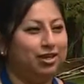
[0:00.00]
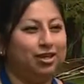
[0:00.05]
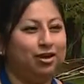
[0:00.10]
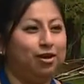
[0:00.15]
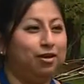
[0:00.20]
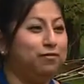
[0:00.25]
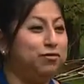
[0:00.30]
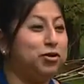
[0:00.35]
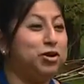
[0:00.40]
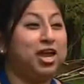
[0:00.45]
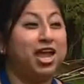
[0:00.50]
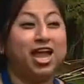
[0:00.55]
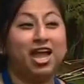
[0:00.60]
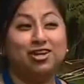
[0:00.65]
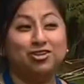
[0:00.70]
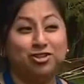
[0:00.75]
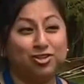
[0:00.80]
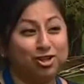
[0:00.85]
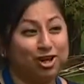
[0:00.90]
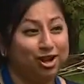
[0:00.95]
you know, if you
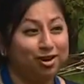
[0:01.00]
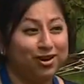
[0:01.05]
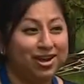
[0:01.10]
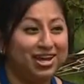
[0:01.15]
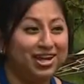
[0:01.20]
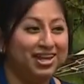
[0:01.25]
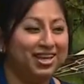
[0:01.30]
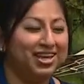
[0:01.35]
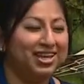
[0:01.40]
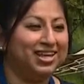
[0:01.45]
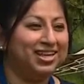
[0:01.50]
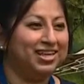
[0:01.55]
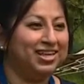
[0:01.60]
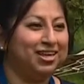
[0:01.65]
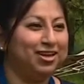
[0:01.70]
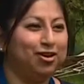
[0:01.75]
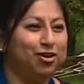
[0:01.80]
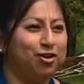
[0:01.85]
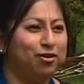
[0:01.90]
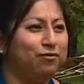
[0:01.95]
can share it,
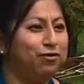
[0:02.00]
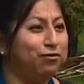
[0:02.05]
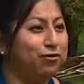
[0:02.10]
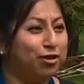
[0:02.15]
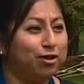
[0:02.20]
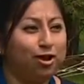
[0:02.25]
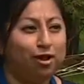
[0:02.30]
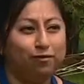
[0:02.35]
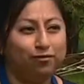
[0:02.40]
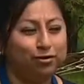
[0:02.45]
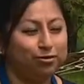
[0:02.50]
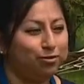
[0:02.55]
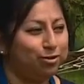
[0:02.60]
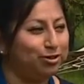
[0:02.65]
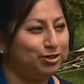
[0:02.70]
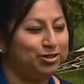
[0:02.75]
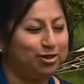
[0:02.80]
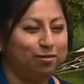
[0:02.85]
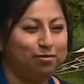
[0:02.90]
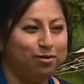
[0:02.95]
you know, if you feel
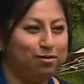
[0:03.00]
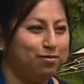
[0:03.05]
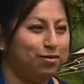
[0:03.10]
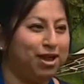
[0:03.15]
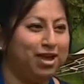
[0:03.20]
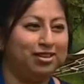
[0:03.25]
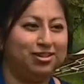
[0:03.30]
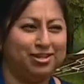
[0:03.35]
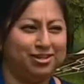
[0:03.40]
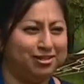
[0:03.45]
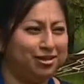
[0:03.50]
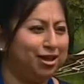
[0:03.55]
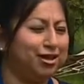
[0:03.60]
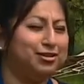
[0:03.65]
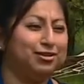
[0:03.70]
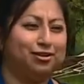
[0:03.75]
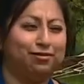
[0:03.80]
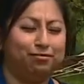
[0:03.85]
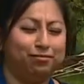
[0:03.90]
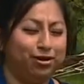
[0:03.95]
comfortable stopping by, these
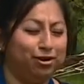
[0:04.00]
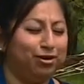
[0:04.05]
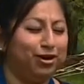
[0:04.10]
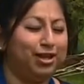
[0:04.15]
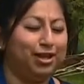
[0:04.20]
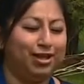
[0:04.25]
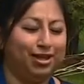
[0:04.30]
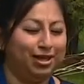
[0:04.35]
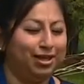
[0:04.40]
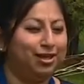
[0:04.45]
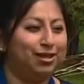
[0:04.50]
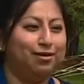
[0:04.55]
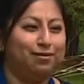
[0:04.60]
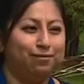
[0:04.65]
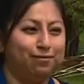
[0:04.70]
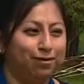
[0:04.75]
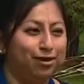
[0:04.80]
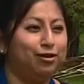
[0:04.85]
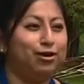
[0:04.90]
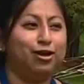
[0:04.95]
guys are very,
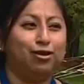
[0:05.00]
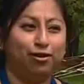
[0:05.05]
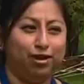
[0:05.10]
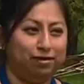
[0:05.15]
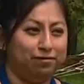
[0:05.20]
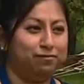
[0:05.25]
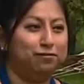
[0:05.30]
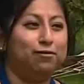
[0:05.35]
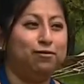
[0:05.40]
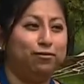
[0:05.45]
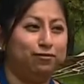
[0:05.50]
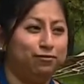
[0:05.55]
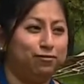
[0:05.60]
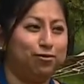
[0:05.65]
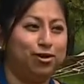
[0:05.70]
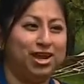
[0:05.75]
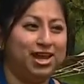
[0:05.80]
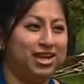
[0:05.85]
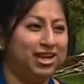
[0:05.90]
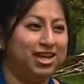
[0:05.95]
very grateful
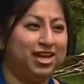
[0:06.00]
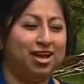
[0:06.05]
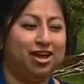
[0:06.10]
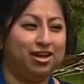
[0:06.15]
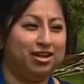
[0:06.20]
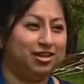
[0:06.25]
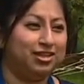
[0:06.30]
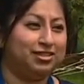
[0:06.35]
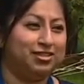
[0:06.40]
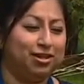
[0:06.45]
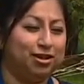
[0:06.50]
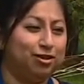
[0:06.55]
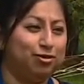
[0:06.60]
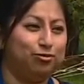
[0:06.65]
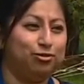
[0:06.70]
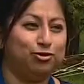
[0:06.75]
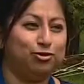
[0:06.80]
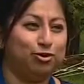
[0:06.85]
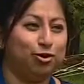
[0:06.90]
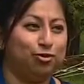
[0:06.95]
for any kindness that
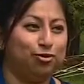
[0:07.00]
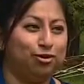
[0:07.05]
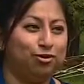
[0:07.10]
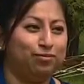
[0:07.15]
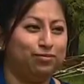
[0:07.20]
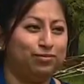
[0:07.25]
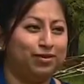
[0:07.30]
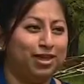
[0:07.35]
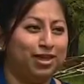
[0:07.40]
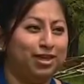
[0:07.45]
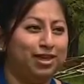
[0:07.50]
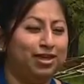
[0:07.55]
you would show them.